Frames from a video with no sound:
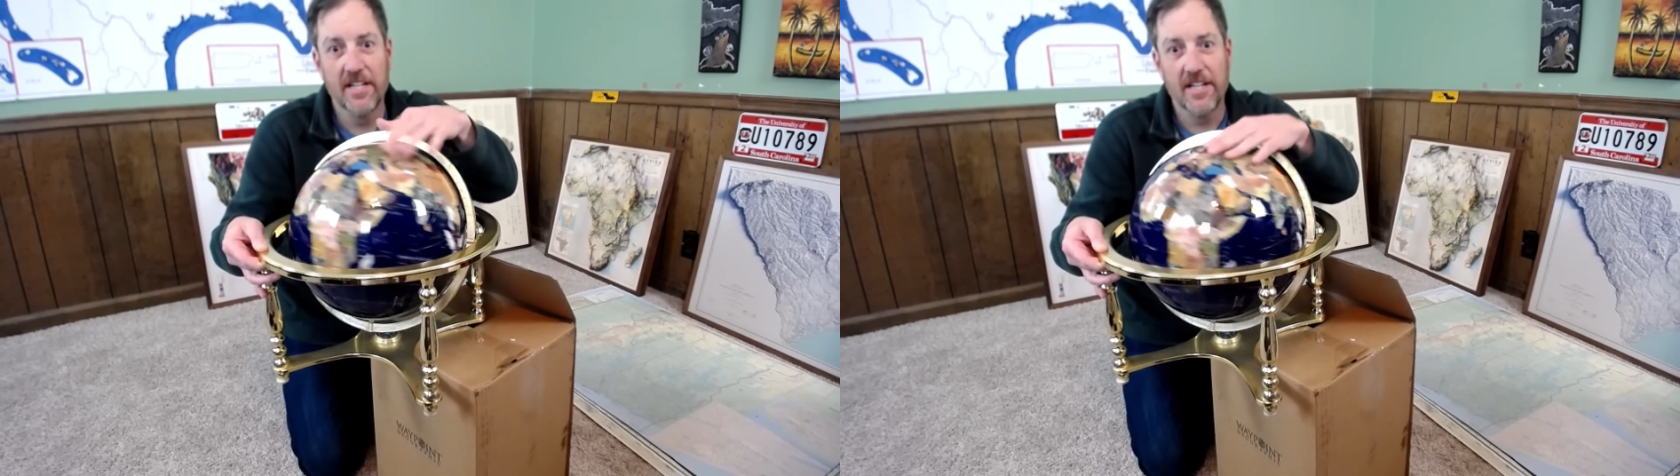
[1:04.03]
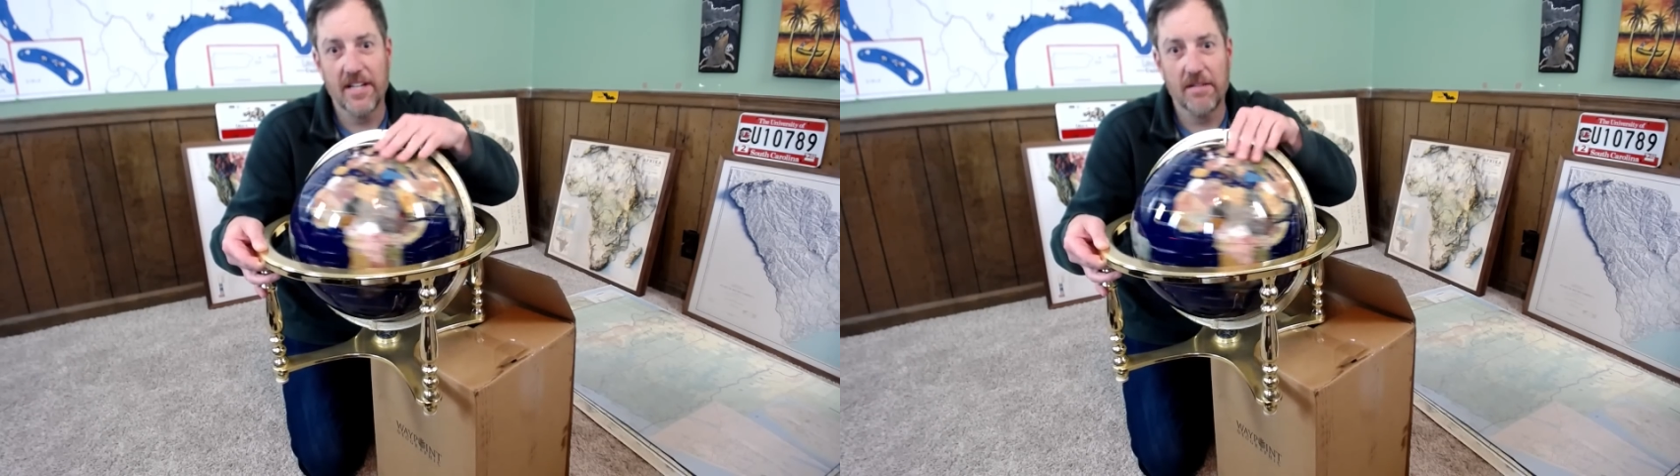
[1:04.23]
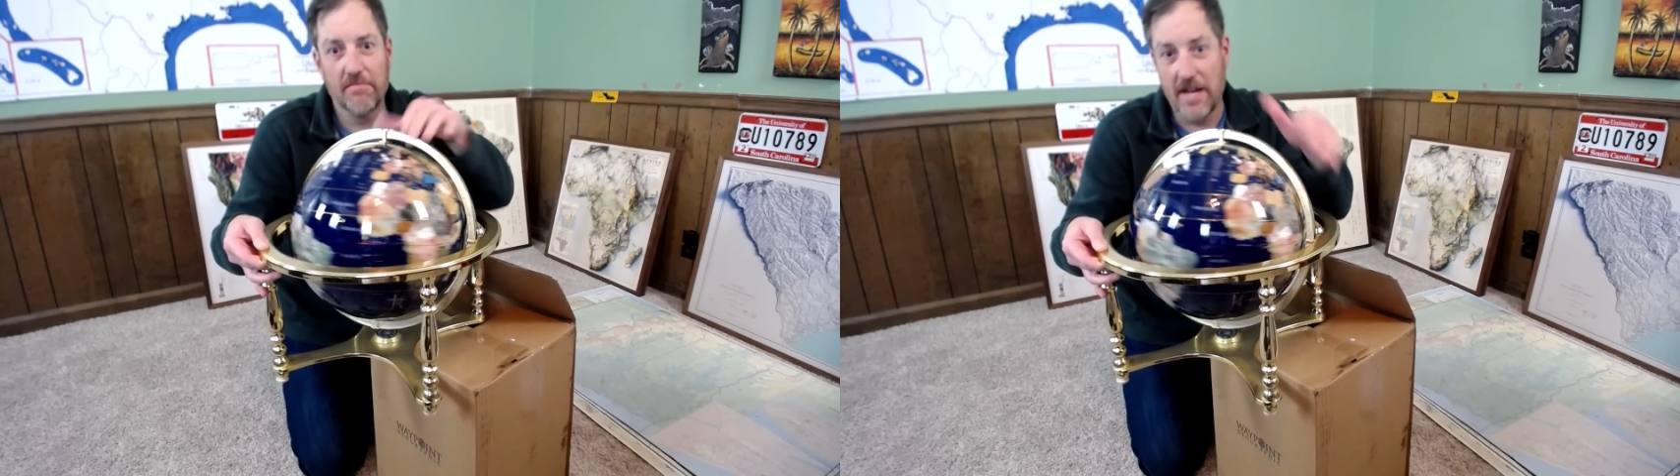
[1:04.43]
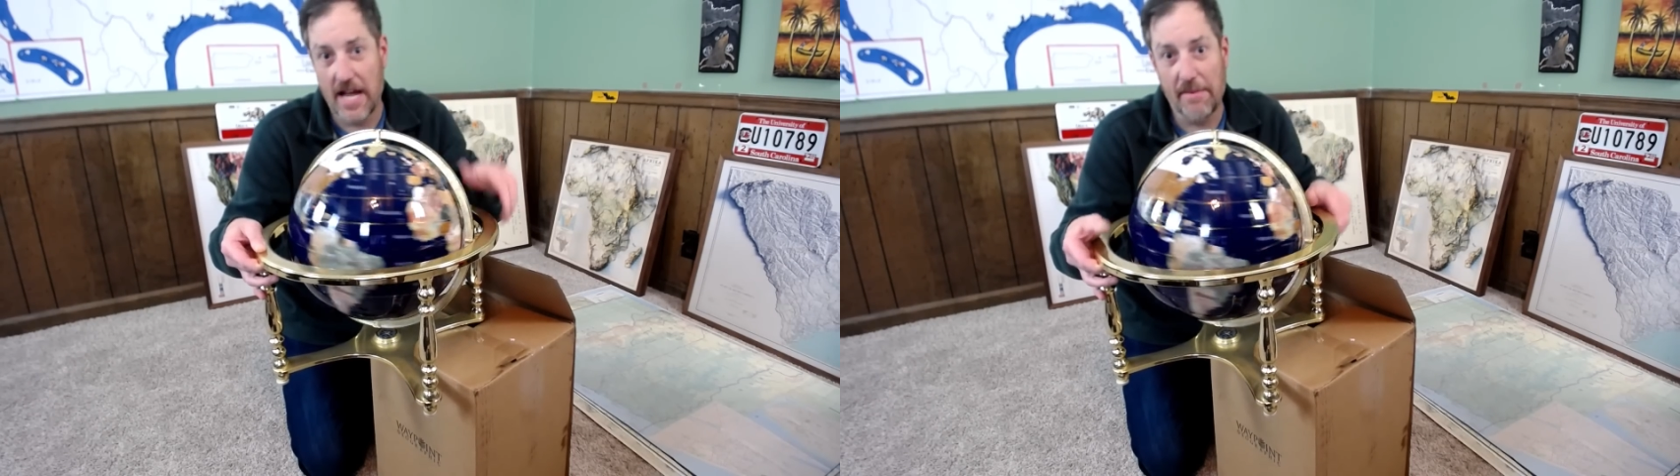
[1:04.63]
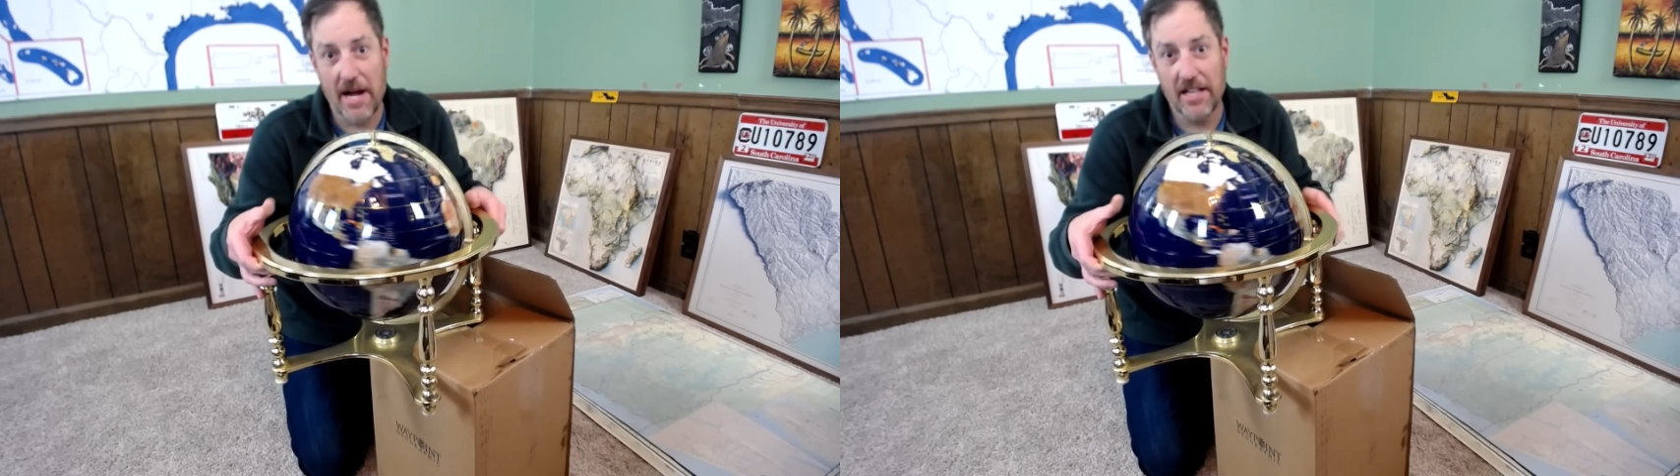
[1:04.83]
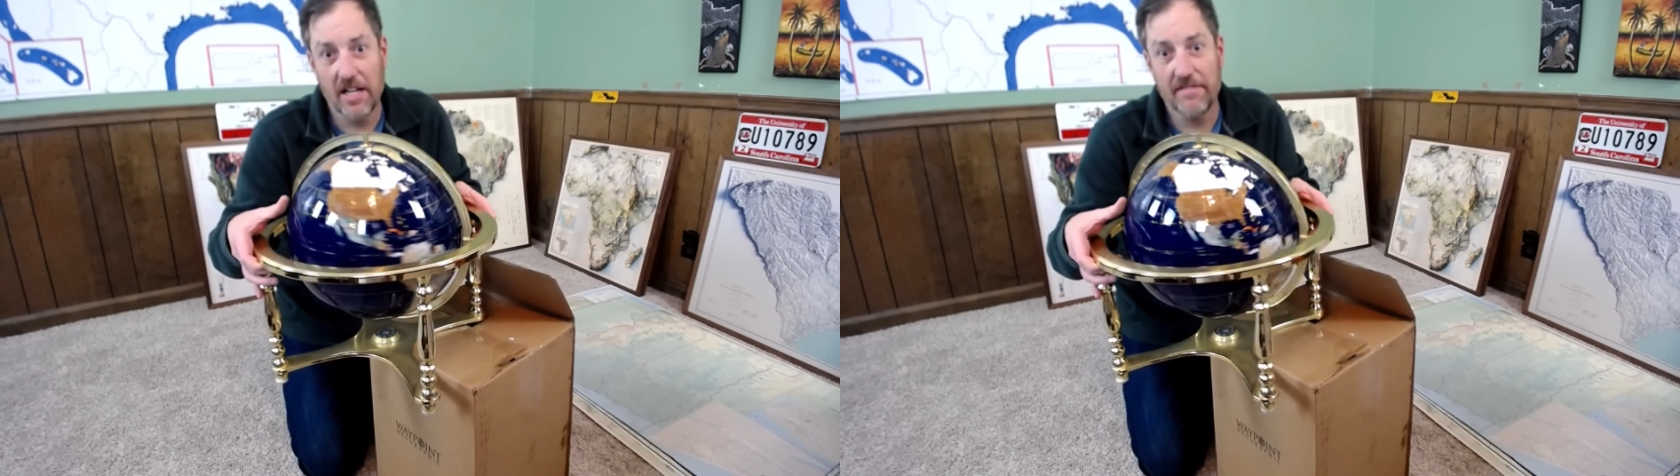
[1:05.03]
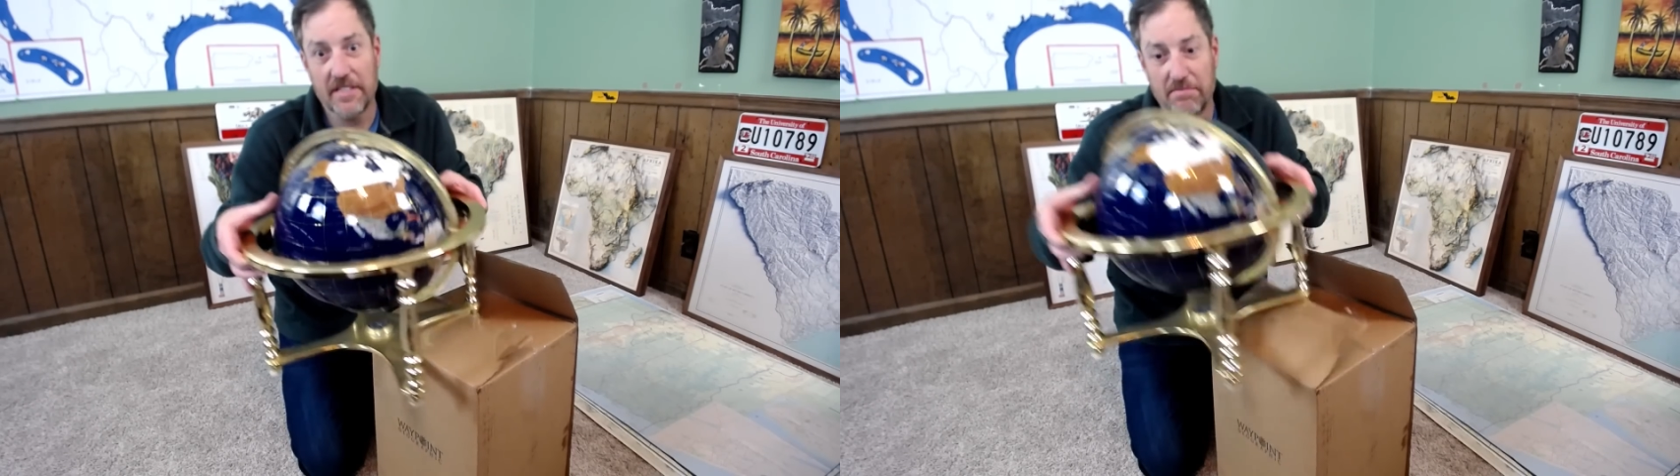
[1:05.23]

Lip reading: I mean, I love it,